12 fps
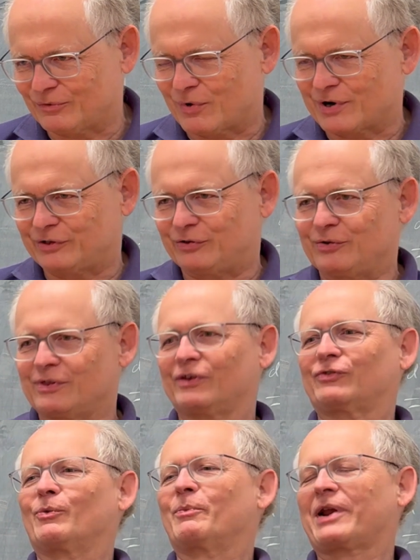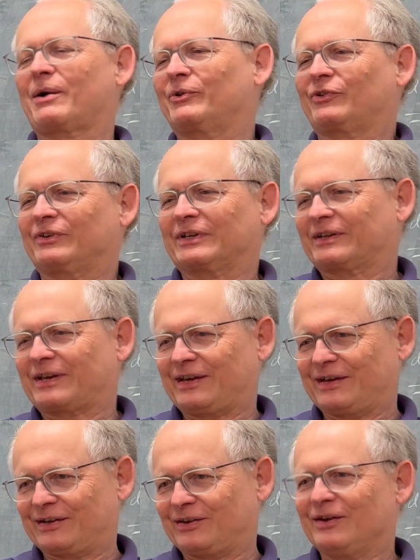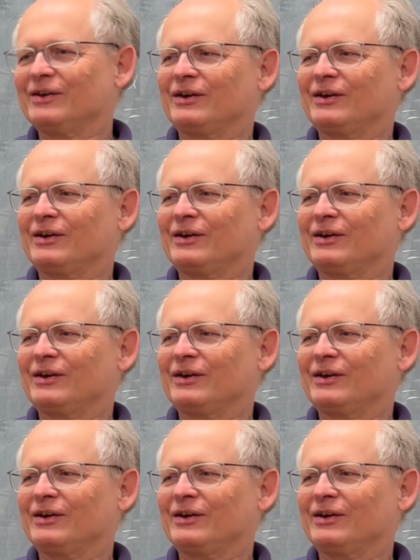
wanted to do this from when I was a little kid.